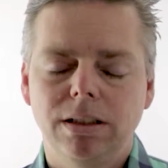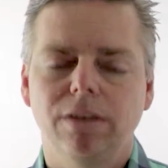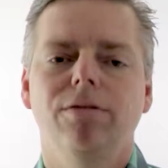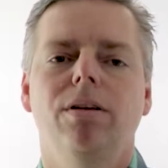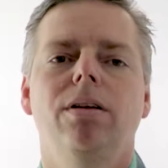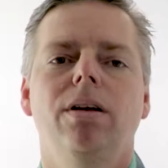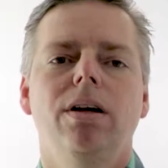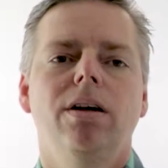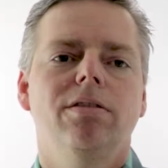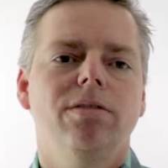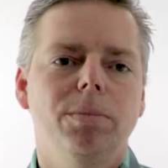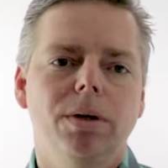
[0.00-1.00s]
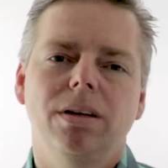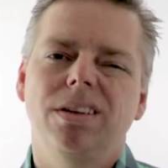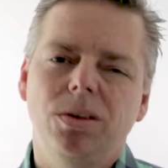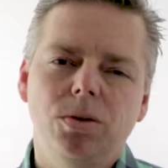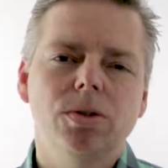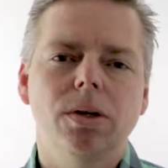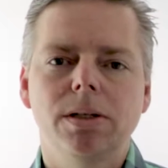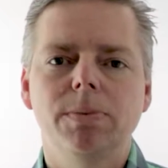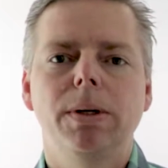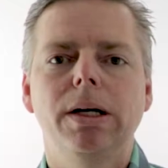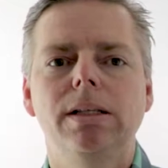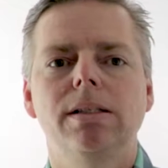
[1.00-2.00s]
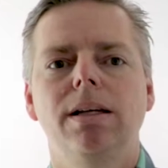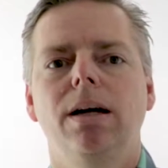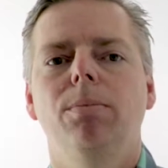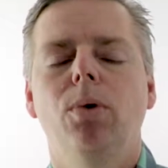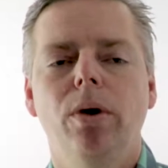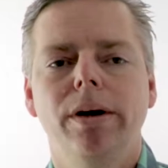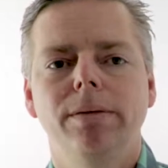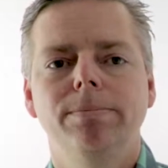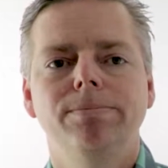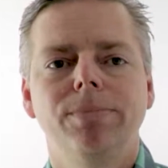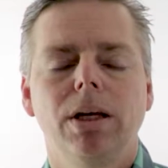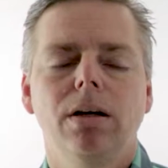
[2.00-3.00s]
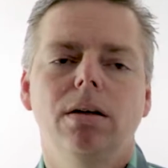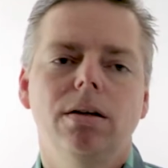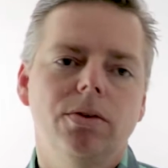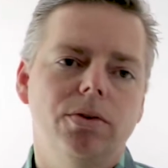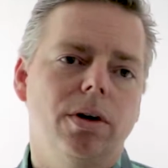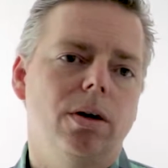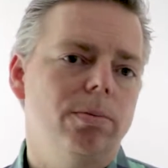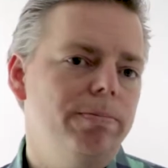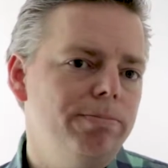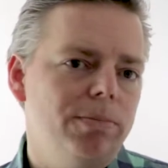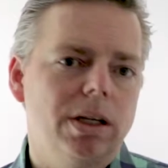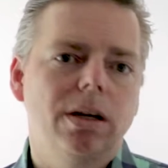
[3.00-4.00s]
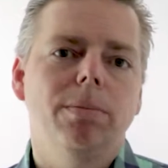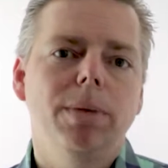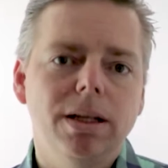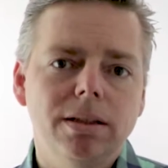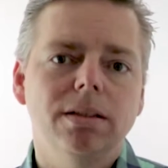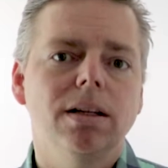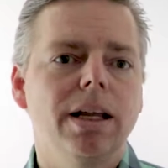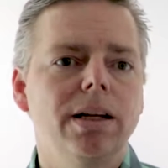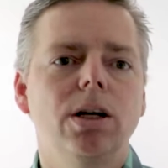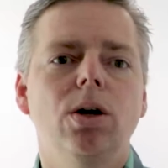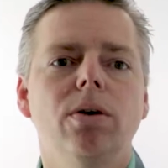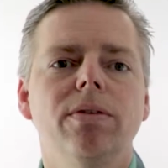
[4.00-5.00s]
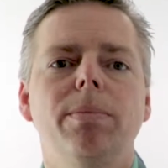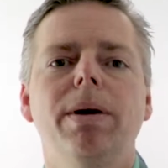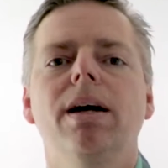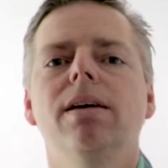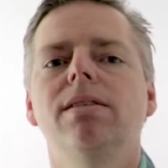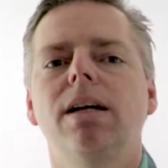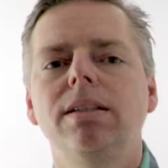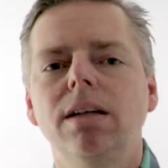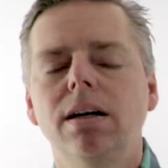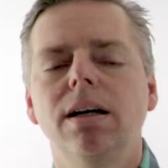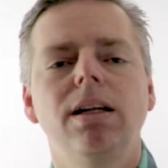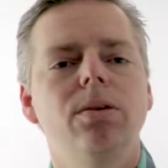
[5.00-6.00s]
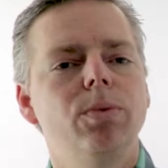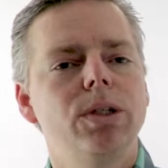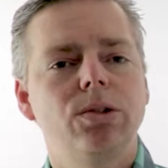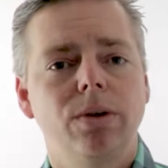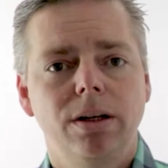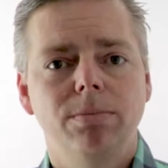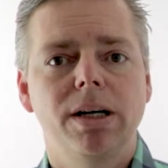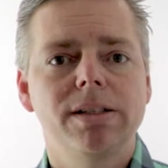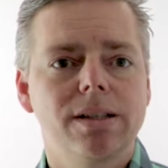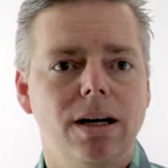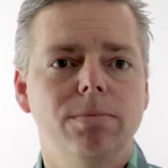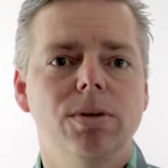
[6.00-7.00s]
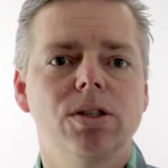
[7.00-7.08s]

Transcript: different from a user experience standpoint. So, committed to letting go of the past, I dug in and retrained my Skype